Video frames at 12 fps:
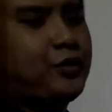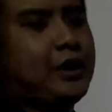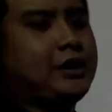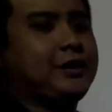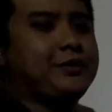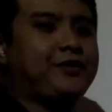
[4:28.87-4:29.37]

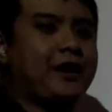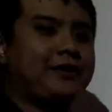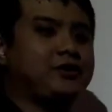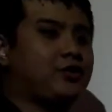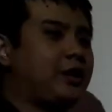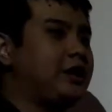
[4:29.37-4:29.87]
squared times 5
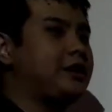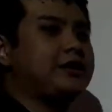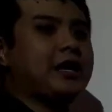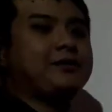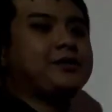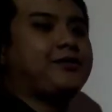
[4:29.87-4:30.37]
squared
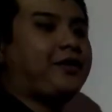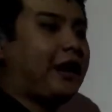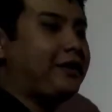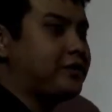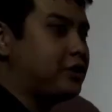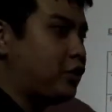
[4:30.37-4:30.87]
times
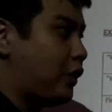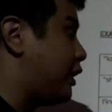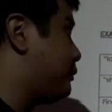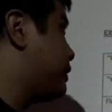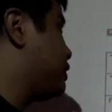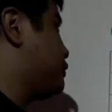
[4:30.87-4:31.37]
5
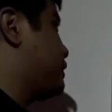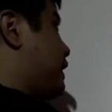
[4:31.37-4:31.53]
squared, because we're